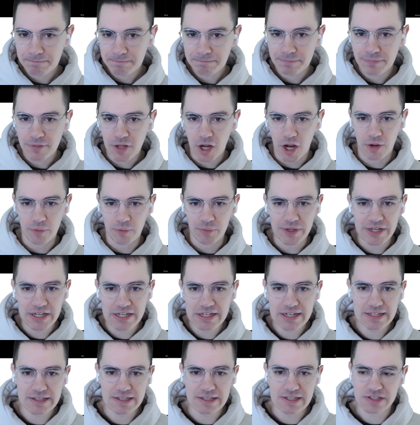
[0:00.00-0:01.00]
All right, we need
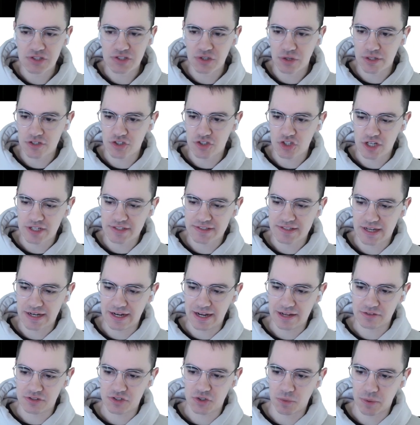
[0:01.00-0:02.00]
to get this circuit JSON
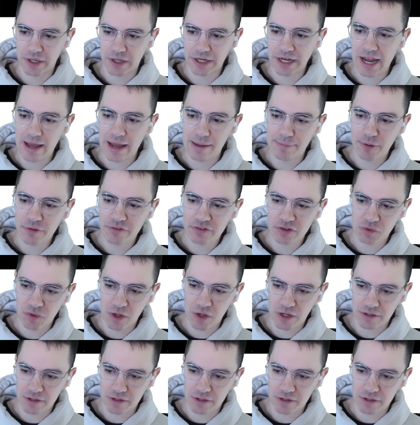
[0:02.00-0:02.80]
out. So we're going to hop over to run